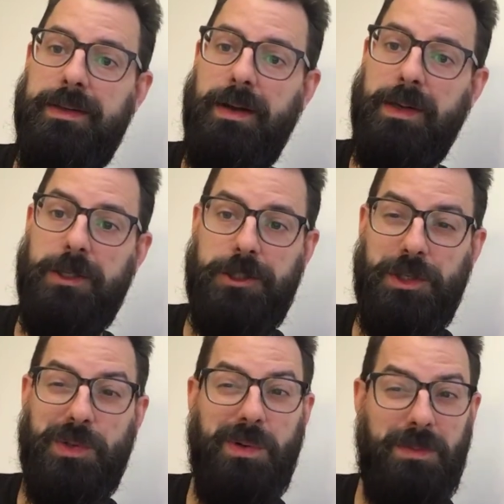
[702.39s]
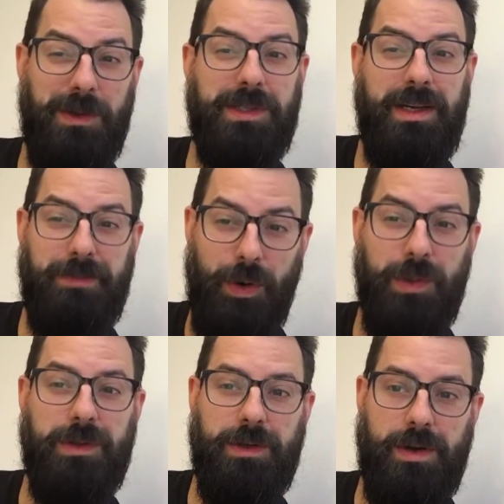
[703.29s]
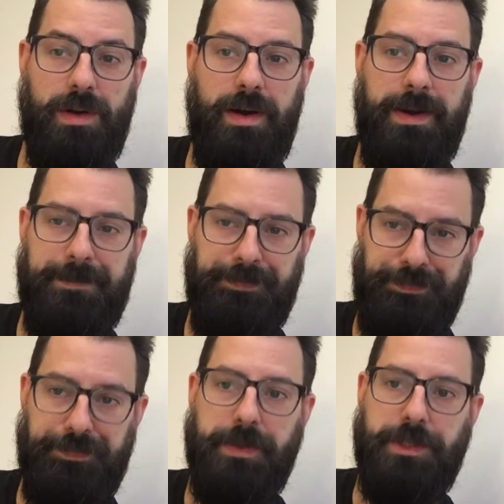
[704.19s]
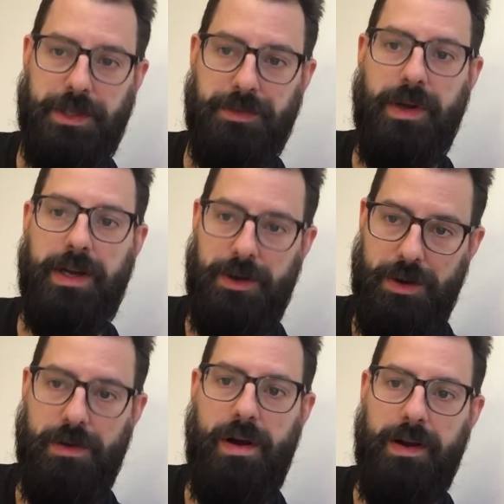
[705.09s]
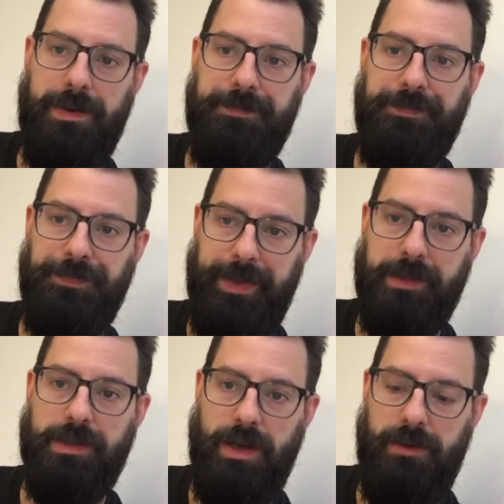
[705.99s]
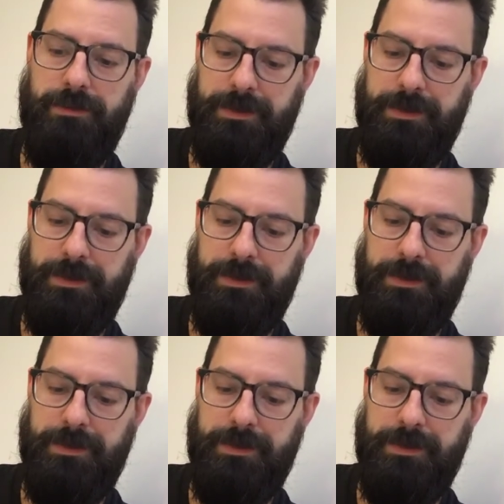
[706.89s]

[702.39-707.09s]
I'm going to show you a multipolar neuron, but you can write neuron, and that's enough.